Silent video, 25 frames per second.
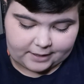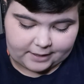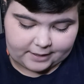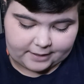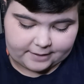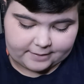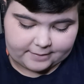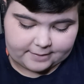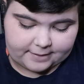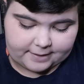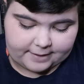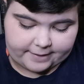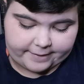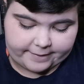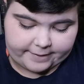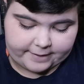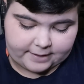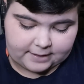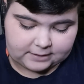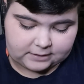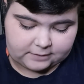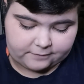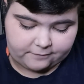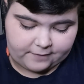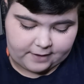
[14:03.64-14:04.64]
and
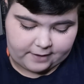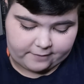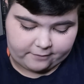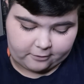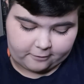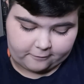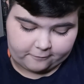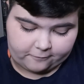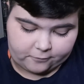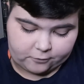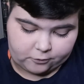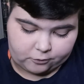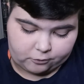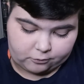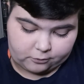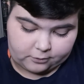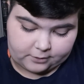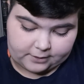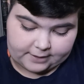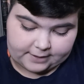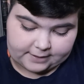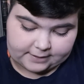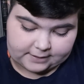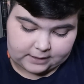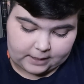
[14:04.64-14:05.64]
his favorite
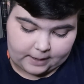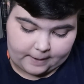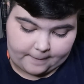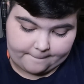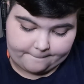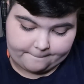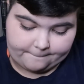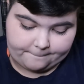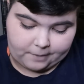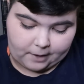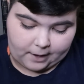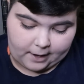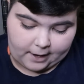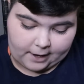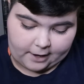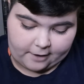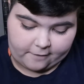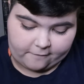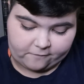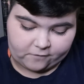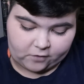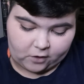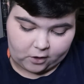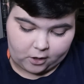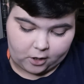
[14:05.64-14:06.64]
food is
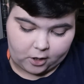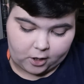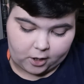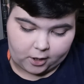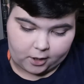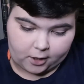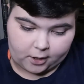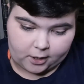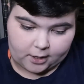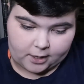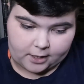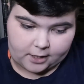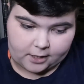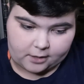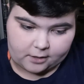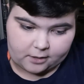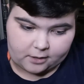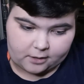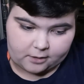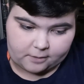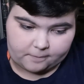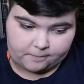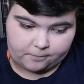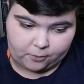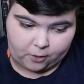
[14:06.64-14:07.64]
by far
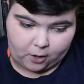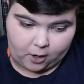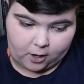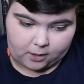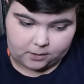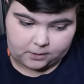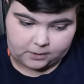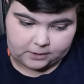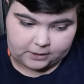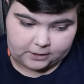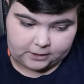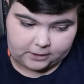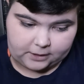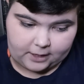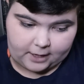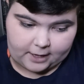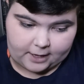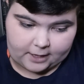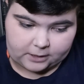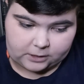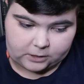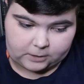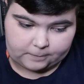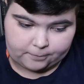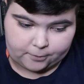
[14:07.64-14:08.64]
broccoli
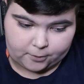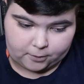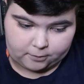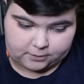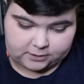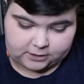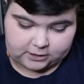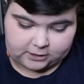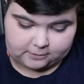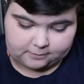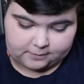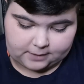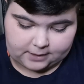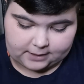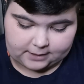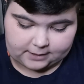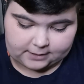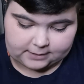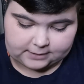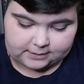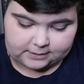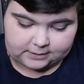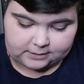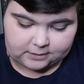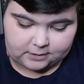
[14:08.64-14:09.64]
and the protein
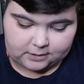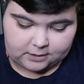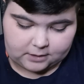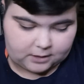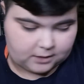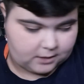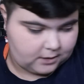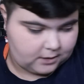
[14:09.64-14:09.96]
mix.